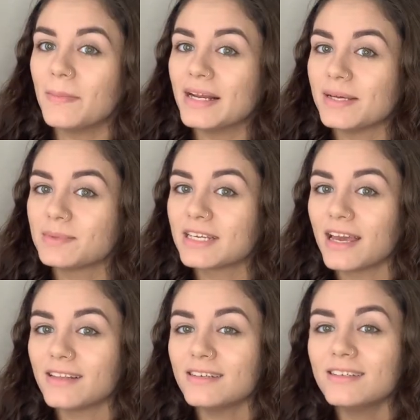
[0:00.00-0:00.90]
my name's
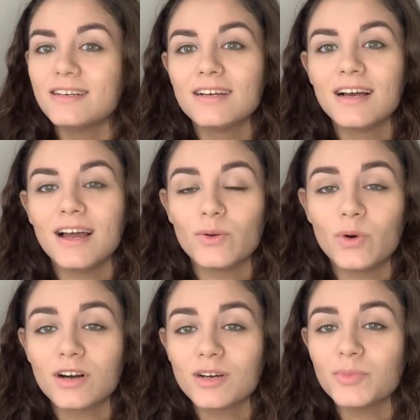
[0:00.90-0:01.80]
Kayla, and
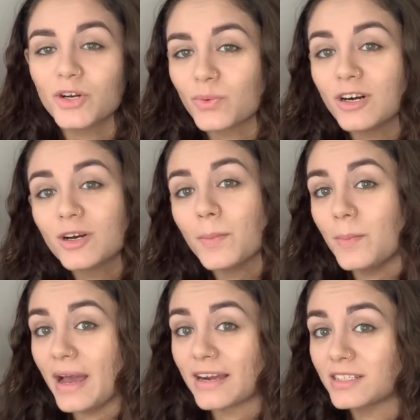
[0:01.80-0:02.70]
welcome
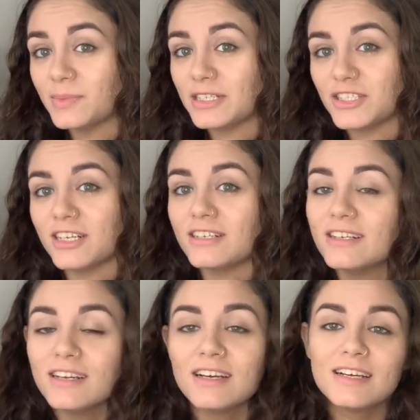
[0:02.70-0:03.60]
back to my channel.
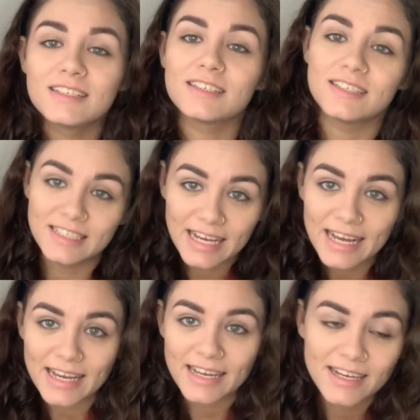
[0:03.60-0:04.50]

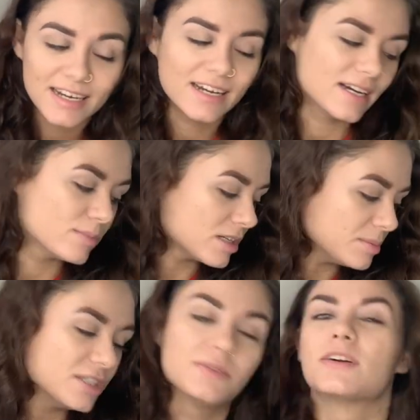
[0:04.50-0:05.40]
Today, I'm going to
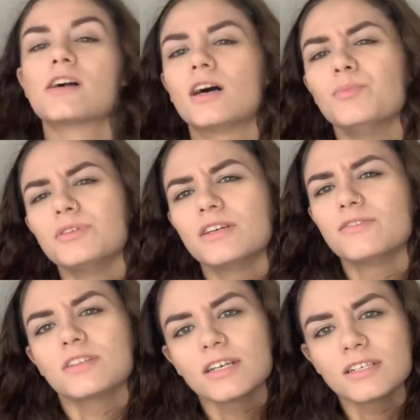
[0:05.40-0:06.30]
be doing a couple
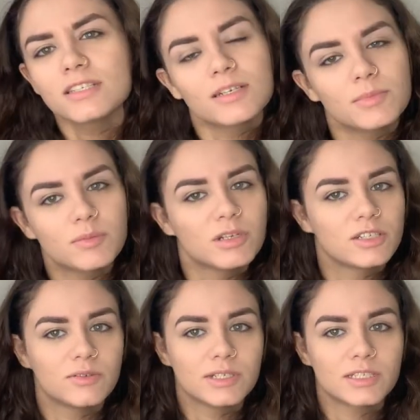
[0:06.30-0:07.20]
different things, and I'm going to be
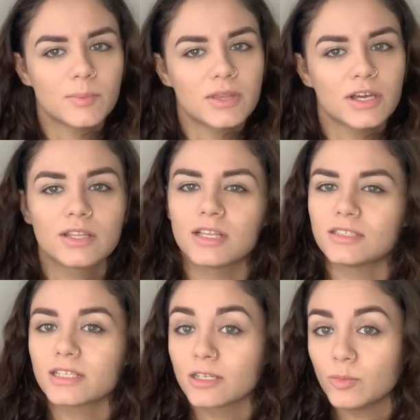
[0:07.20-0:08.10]
doing something that's a
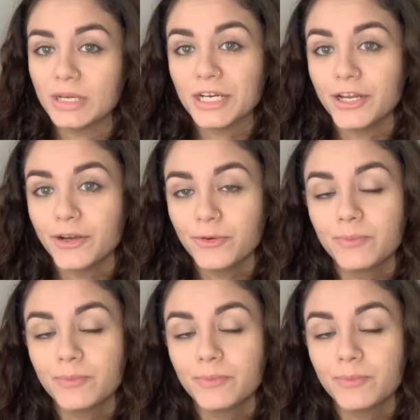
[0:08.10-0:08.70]
little bit new.